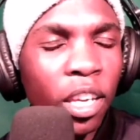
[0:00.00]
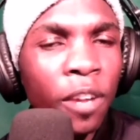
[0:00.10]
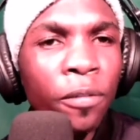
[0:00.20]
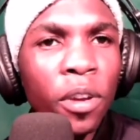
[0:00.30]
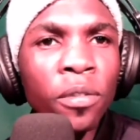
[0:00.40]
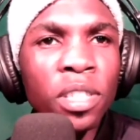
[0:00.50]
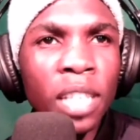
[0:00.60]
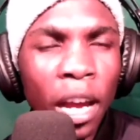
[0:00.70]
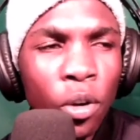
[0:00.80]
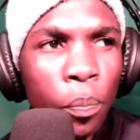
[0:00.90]
If
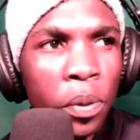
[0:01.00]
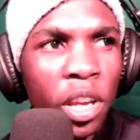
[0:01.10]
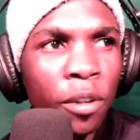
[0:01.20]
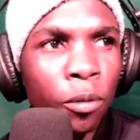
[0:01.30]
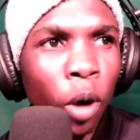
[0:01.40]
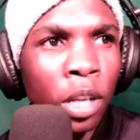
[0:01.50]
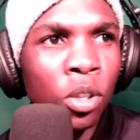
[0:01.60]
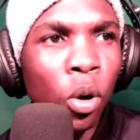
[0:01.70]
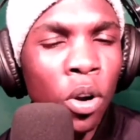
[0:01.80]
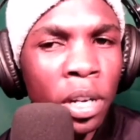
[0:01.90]
ZANU PF
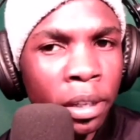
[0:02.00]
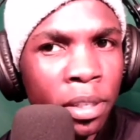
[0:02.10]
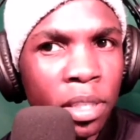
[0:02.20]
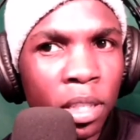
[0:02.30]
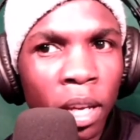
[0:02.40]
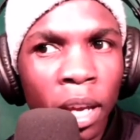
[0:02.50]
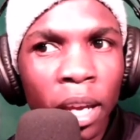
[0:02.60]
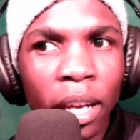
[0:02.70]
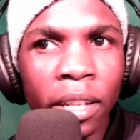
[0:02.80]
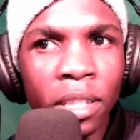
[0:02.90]
was honest
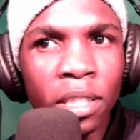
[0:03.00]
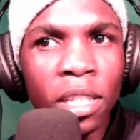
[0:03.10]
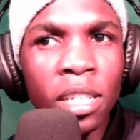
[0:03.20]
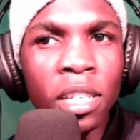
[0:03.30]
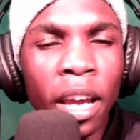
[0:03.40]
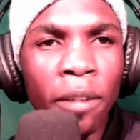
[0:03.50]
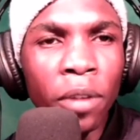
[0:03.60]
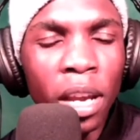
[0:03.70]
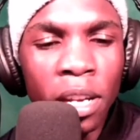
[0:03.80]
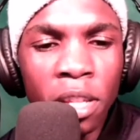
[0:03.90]
and didn't
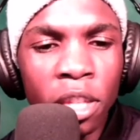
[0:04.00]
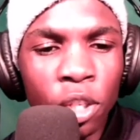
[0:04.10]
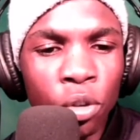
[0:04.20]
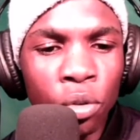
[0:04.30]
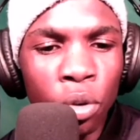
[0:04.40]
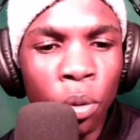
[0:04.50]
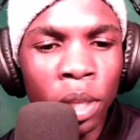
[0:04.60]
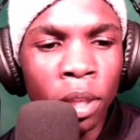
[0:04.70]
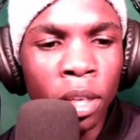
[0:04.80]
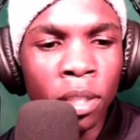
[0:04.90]
have anything to do
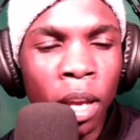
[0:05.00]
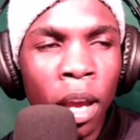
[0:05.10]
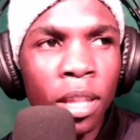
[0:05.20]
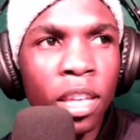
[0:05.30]
with this,